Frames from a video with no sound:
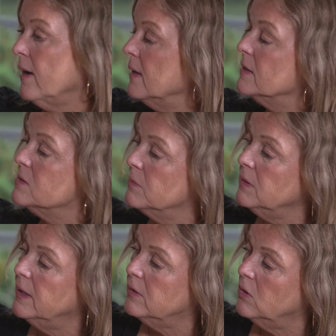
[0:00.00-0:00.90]
kids were
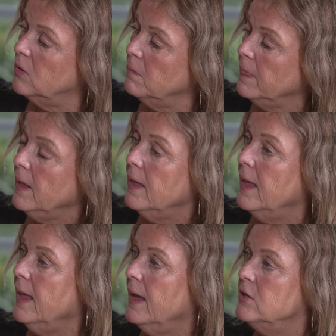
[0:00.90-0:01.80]
little,
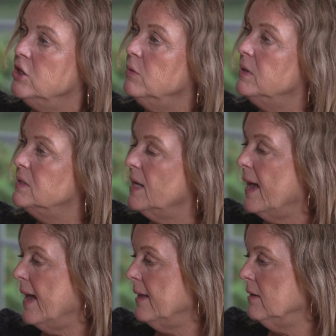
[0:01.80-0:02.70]
and you and
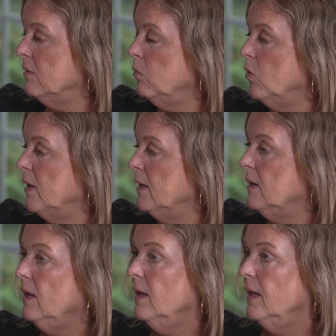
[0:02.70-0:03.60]
Dad would,
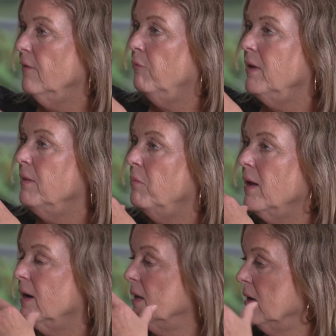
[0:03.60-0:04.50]
if we
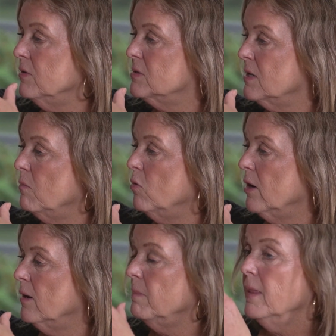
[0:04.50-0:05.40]
wanted to go
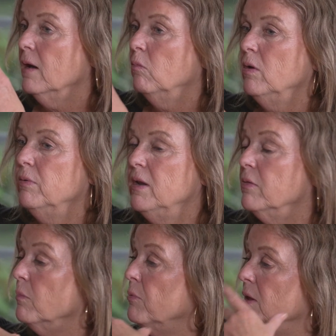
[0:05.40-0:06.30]
somewhere, we would
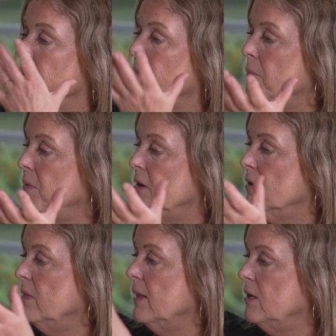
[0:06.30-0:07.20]
either bring them up here,
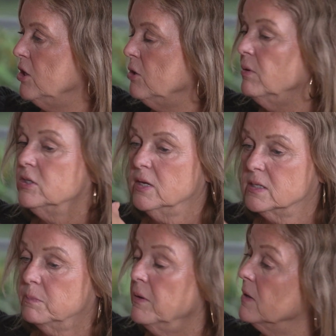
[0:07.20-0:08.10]
and then you and
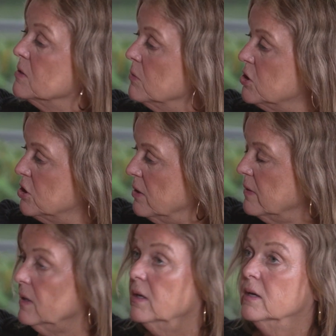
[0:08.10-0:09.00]
Chet's parents would share
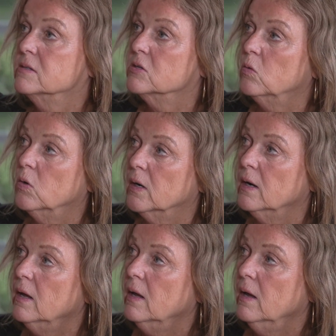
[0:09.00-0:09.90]
the kids. Or
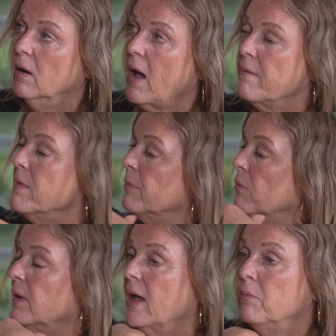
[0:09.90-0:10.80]
I remember
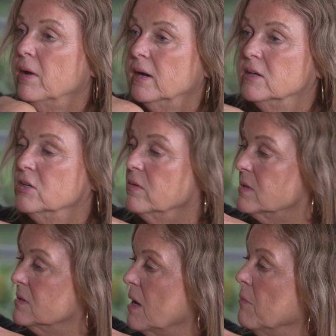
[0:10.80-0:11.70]
when I wanted to do the
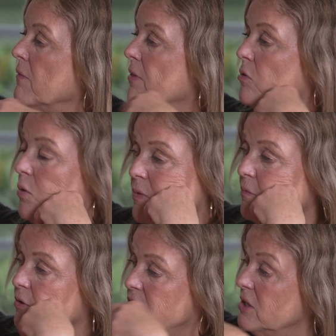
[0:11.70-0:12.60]
summer of the Northern
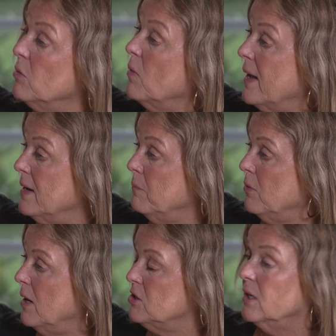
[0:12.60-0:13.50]
Virginia Writing
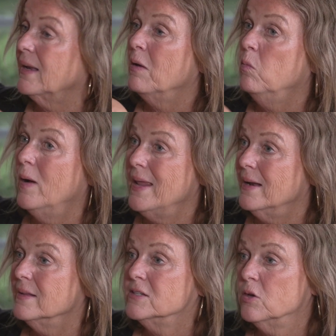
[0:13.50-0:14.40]
Project, I
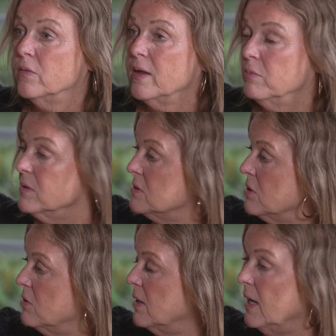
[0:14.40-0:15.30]
waited until they were a
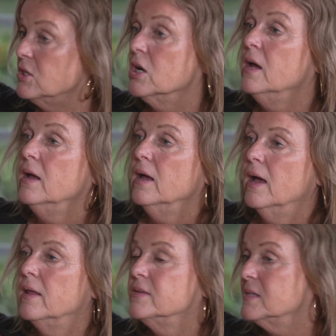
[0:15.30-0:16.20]
certain age
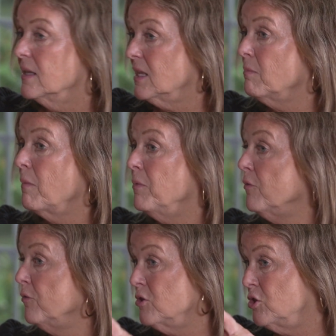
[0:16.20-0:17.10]
and sent them up here
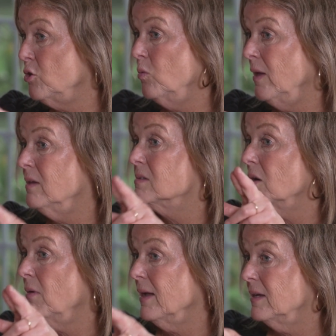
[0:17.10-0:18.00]
for 2 weeks
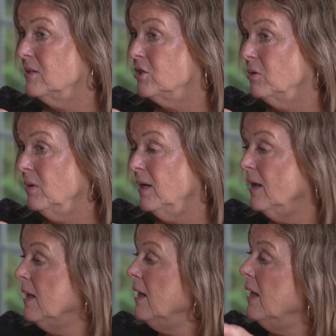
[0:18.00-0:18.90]
so I could do it.
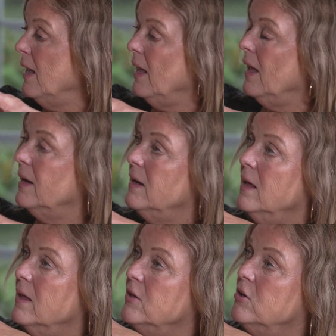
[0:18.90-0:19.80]
And
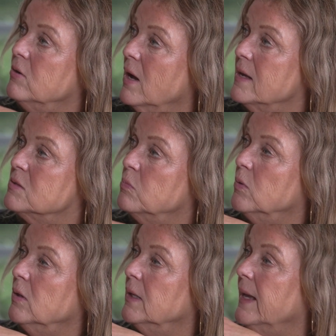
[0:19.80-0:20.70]
you guys
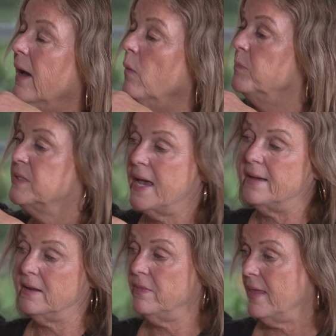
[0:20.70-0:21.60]
really helped
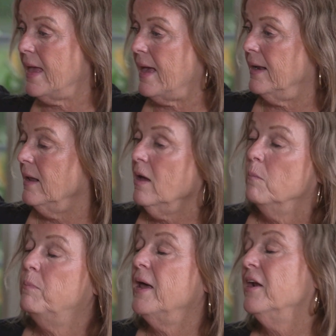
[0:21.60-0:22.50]
out in that.
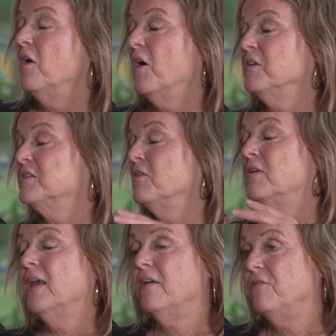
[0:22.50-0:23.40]
But it also
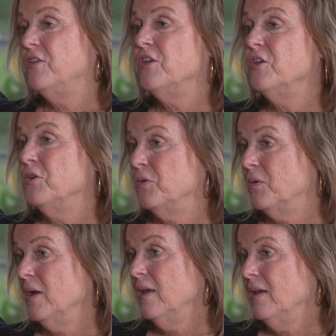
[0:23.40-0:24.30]
gave
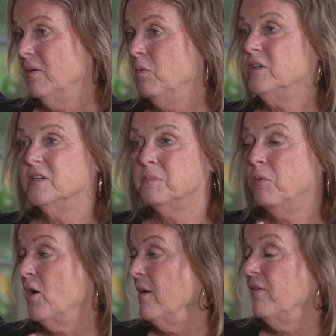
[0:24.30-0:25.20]
you, which is
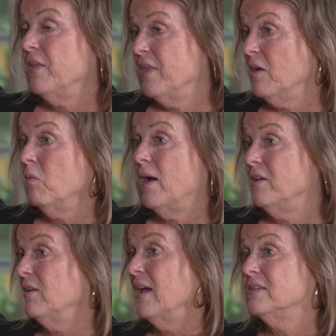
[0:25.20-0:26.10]
part of, I think, why
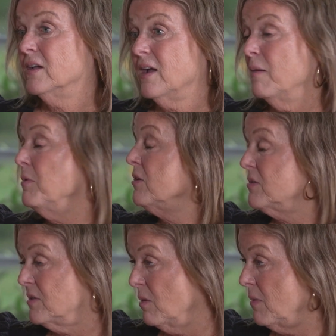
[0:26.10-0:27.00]
you like to come here
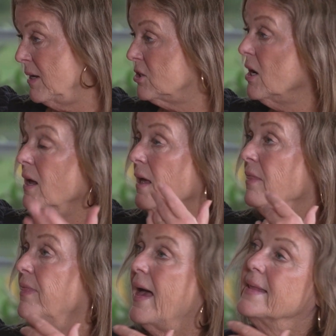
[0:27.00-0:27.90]
so much,
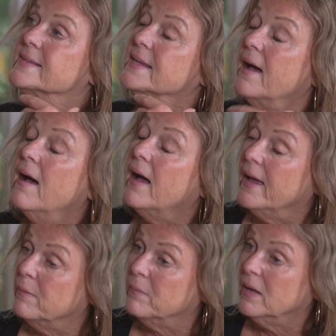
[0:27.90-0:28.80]
that
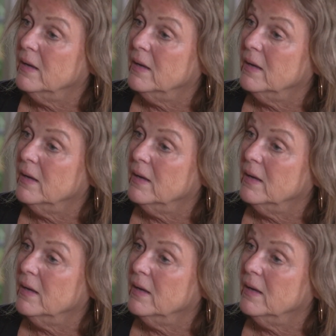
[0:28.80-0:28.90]
time,